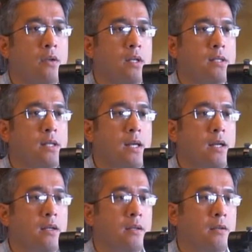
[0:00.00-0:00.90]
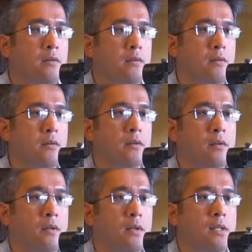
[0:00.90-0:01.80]
That's that.
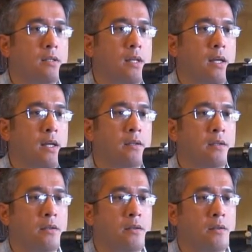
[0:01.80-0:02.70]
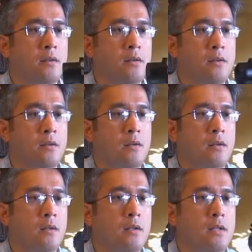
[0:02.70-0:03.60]
That's that.
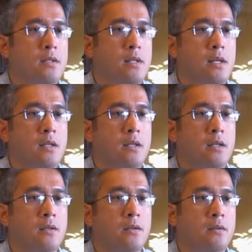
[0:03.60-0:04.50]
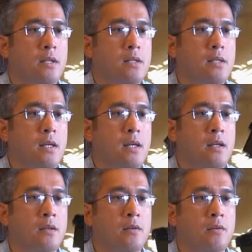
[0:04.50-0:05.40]
This side here. That's
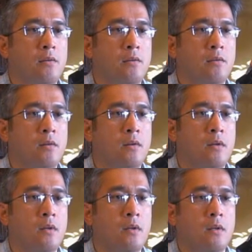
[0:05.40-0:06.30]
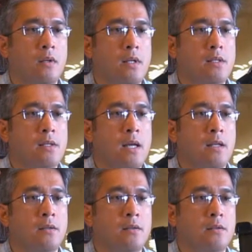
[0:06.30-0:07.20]
that. That's
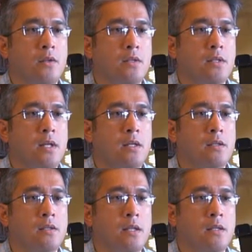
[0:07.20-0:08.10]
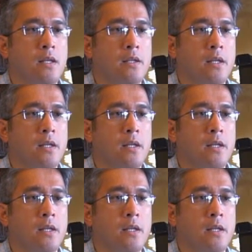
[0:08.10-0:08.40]
that. So it stays like